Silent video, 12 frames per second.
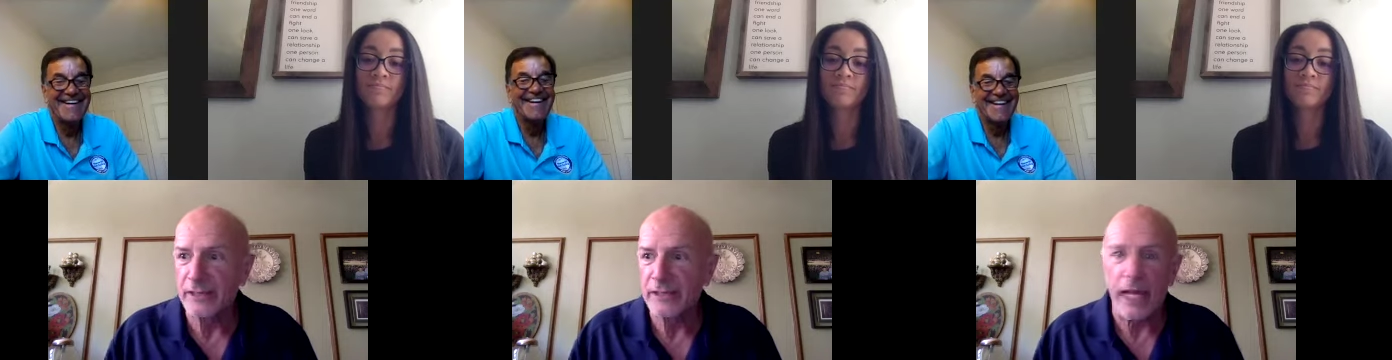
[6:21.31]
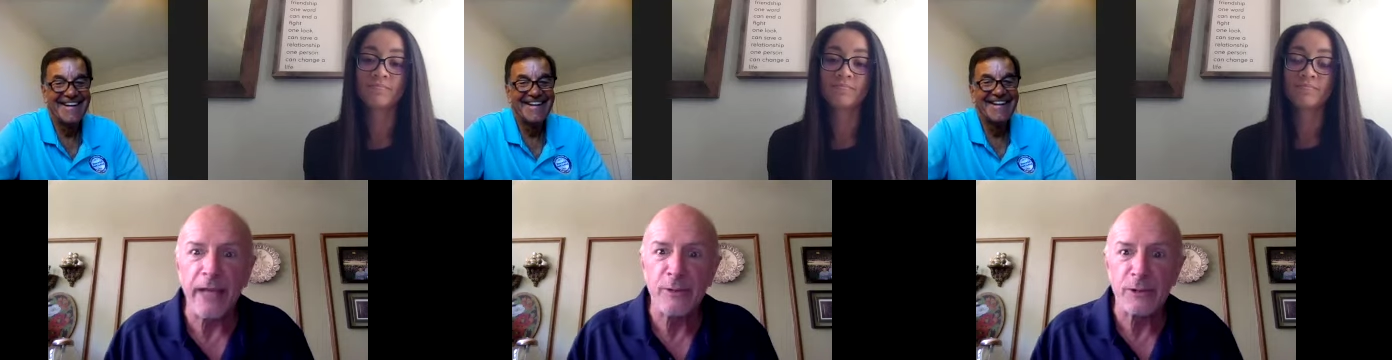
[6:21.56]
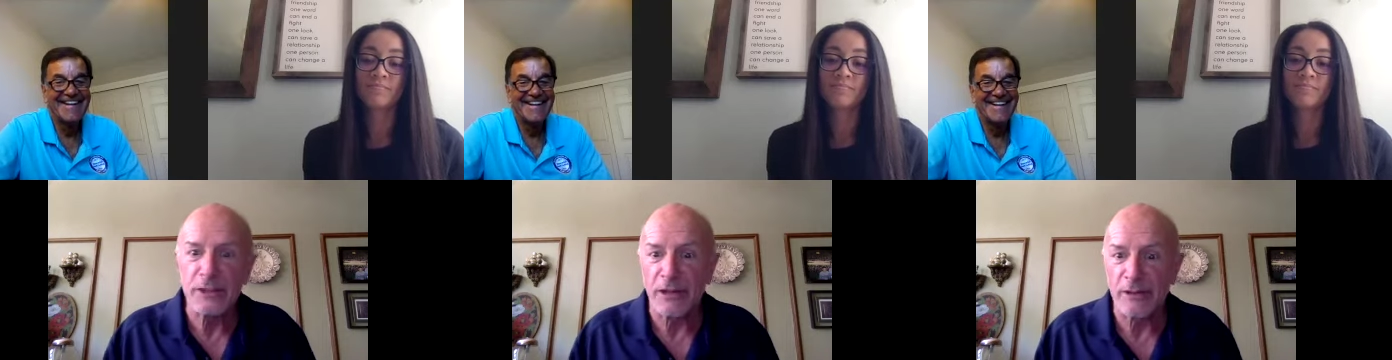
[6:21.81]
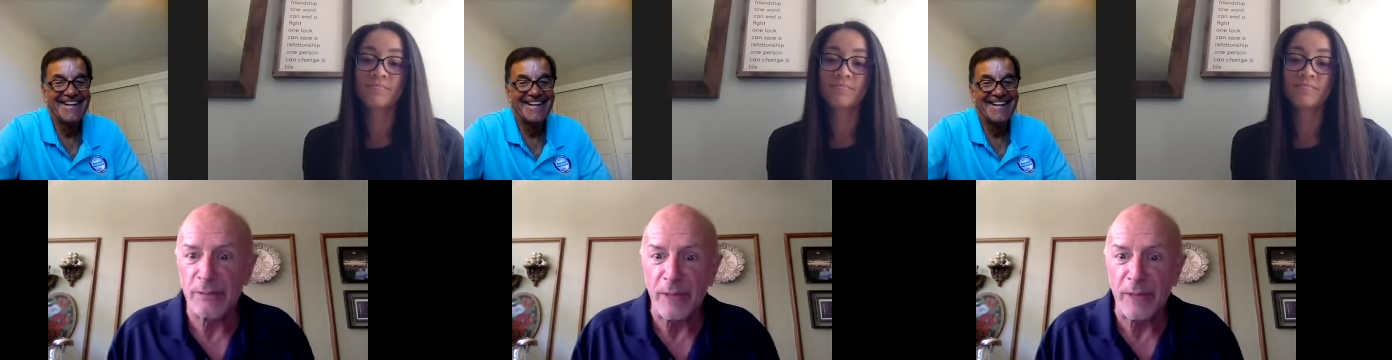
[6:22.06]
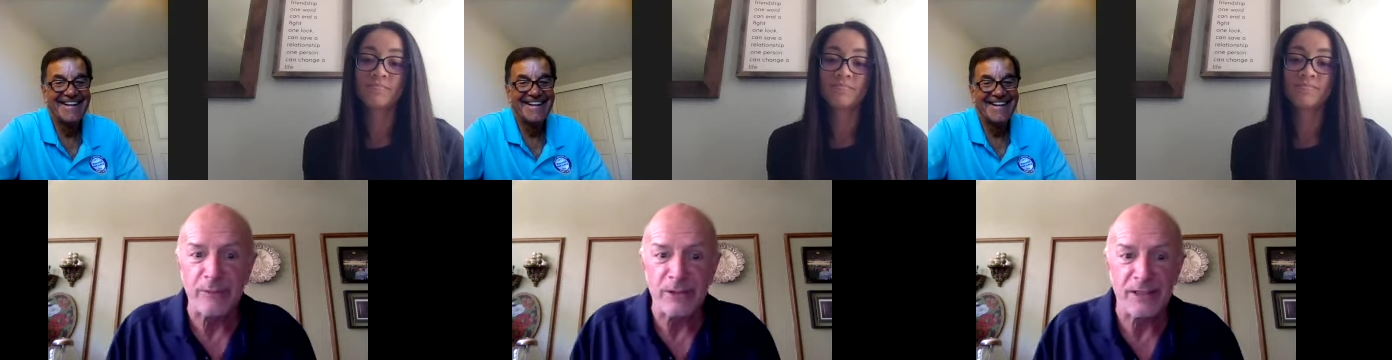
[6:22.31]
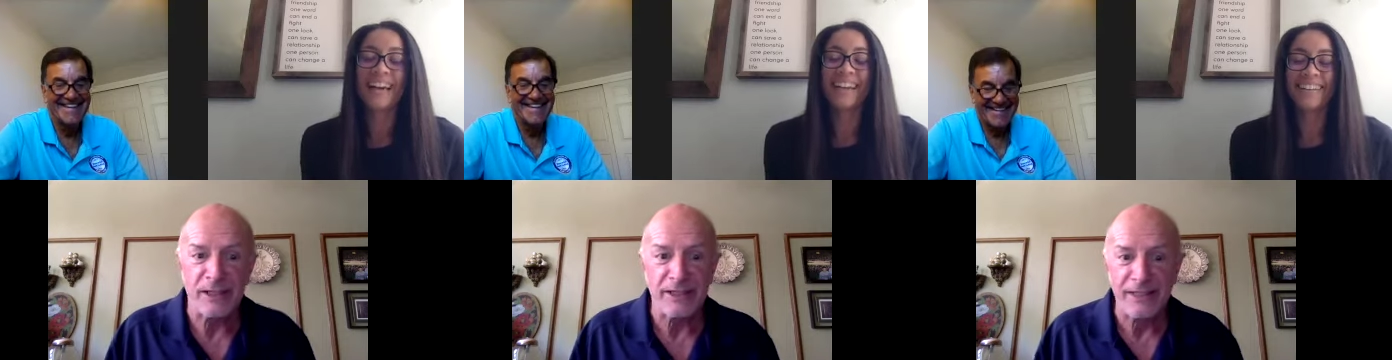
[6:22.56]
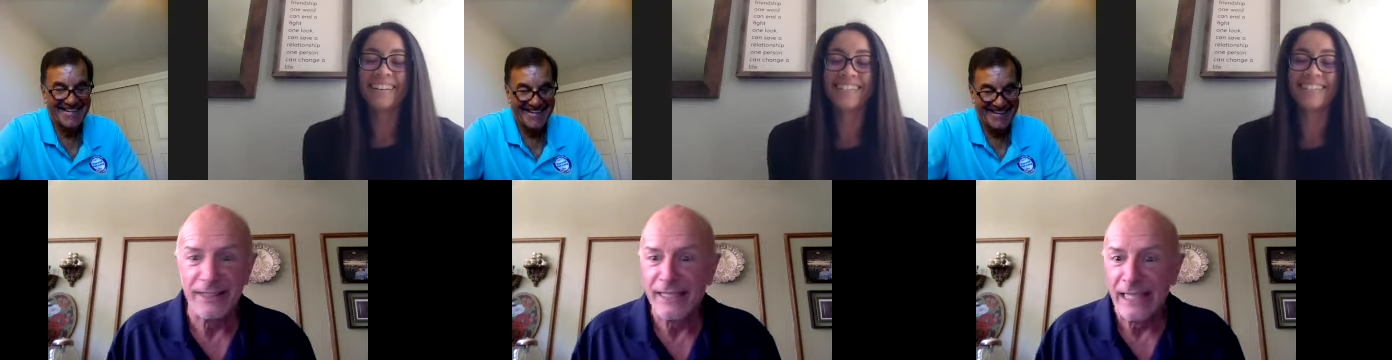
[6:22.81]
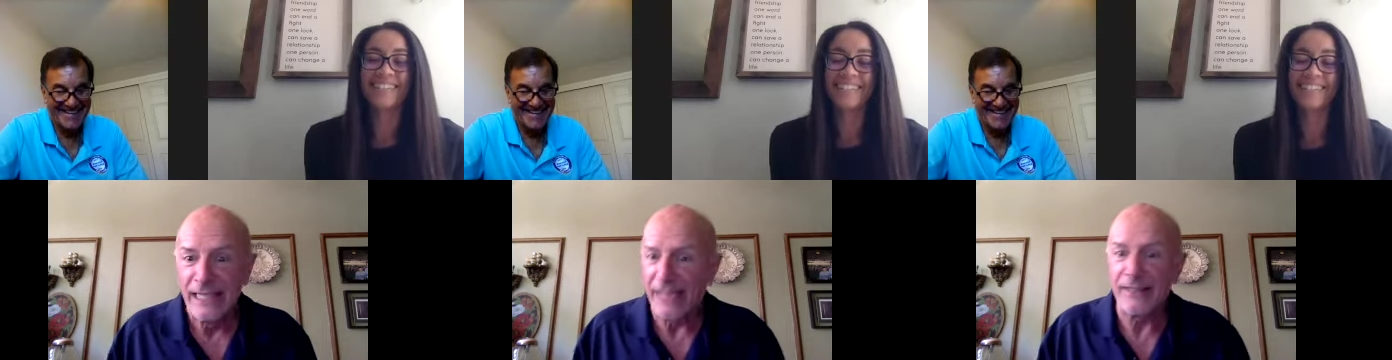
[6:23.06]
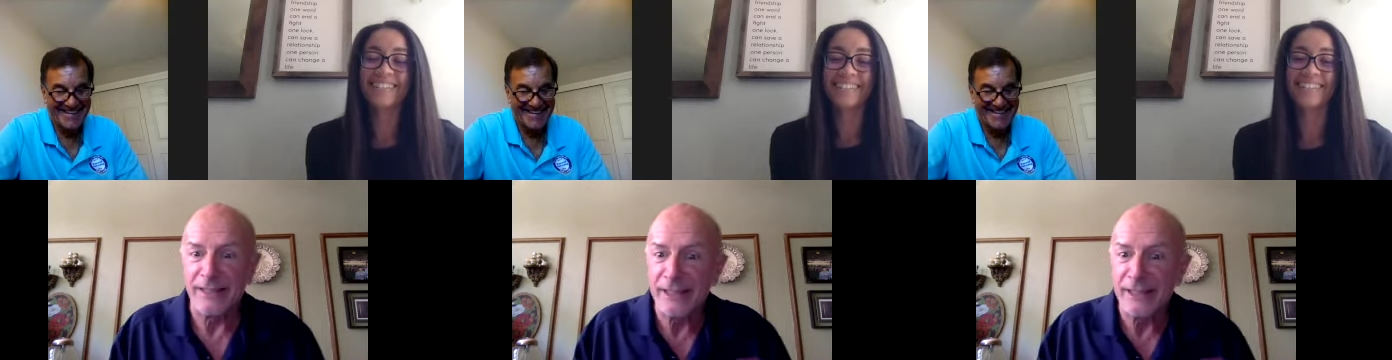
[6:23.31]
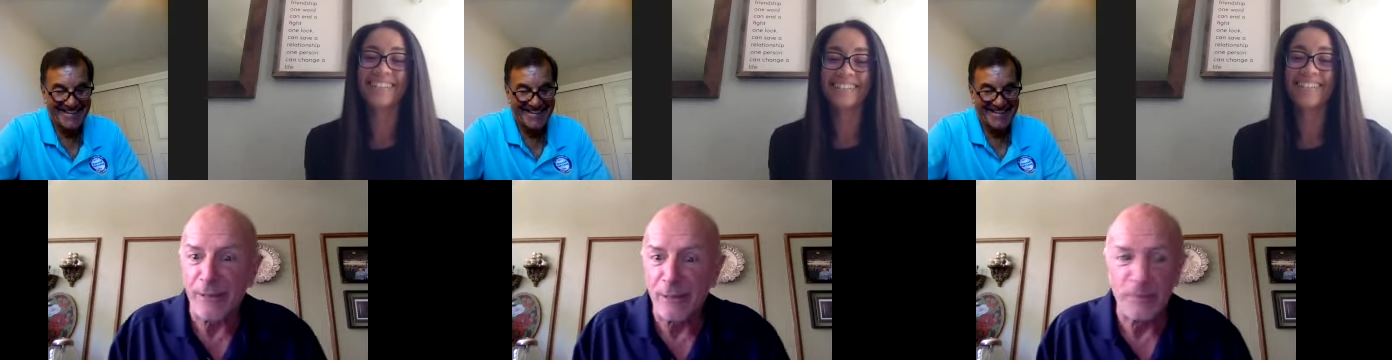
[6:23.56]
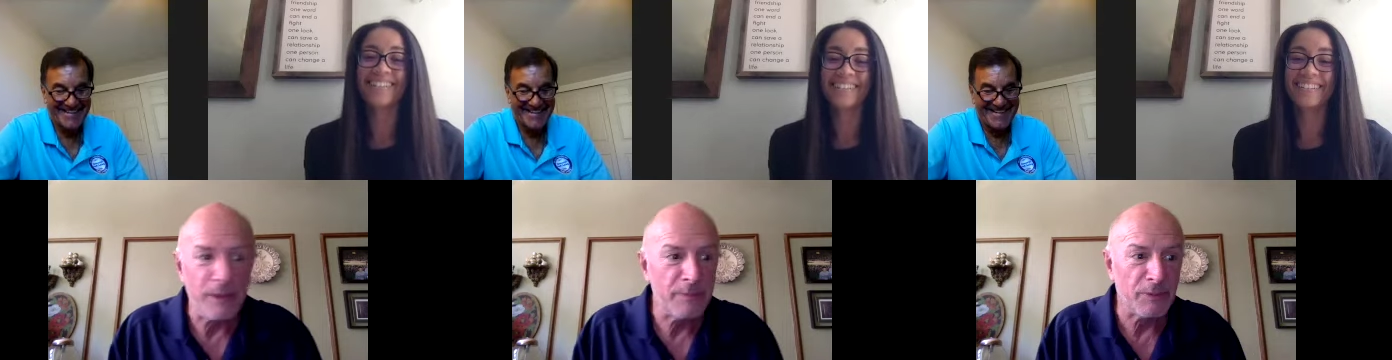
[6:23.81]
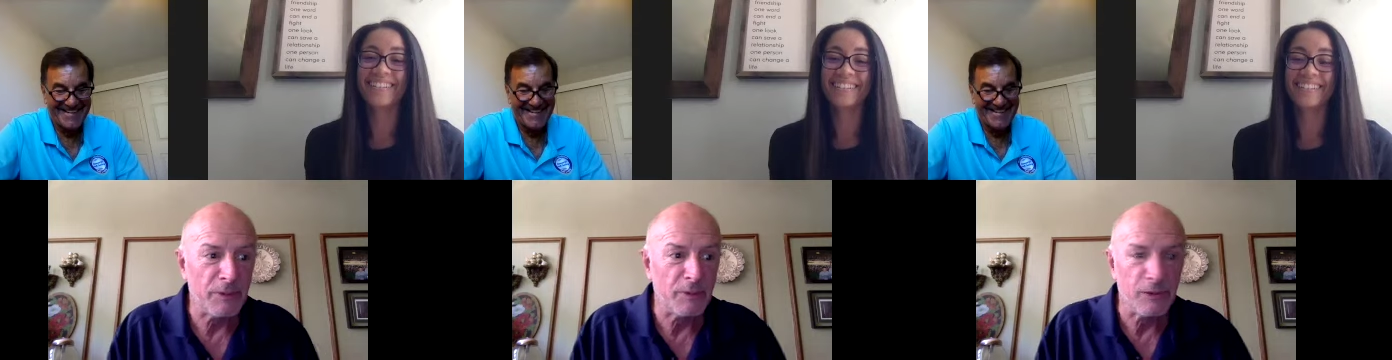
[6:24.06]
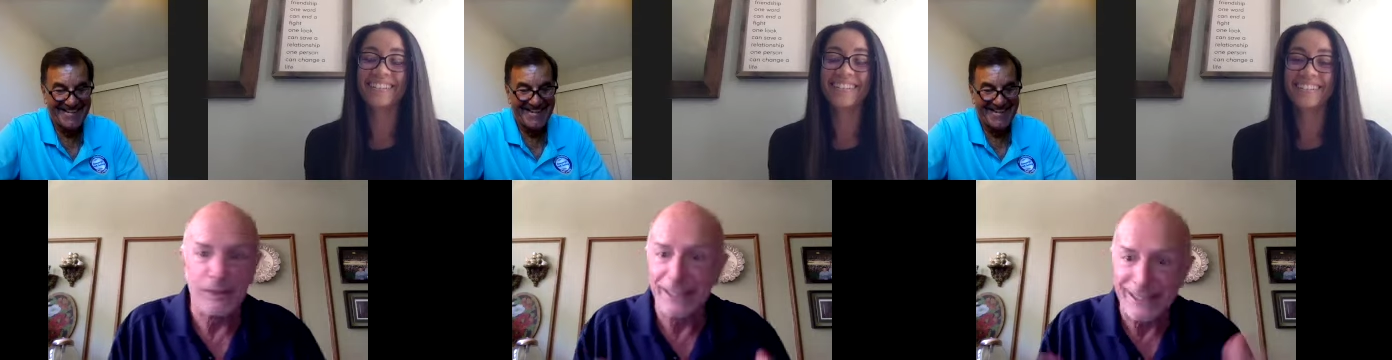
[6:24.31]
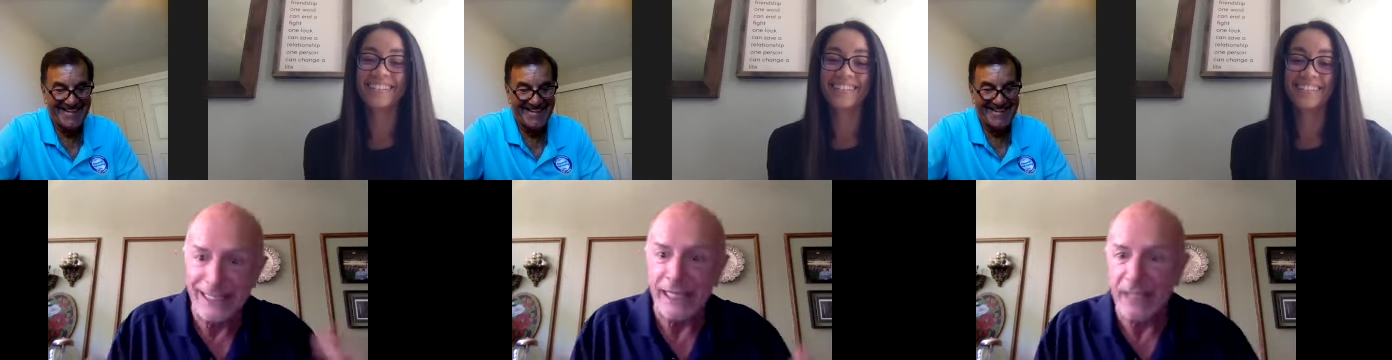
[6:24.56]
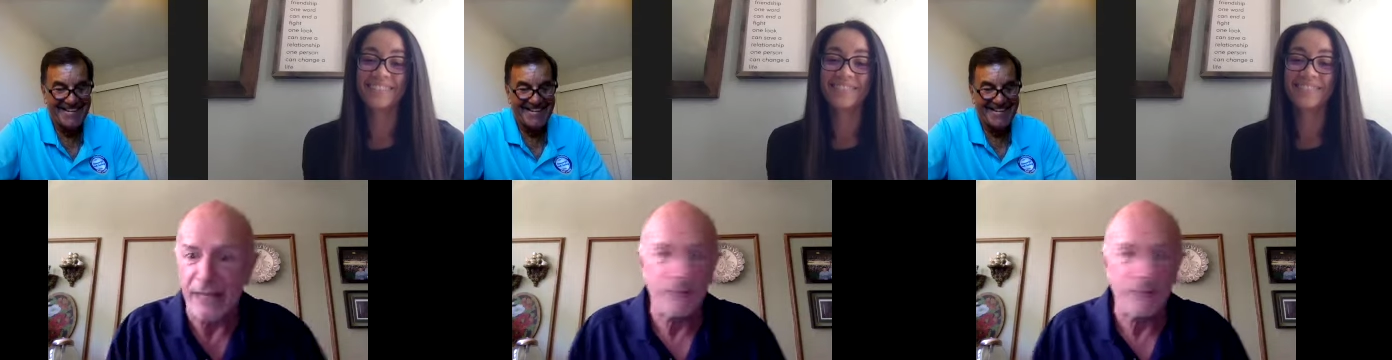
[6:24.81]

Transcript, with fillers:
Speaker 1: "Hey, we're starting a Bible study," and a couple people were in that life,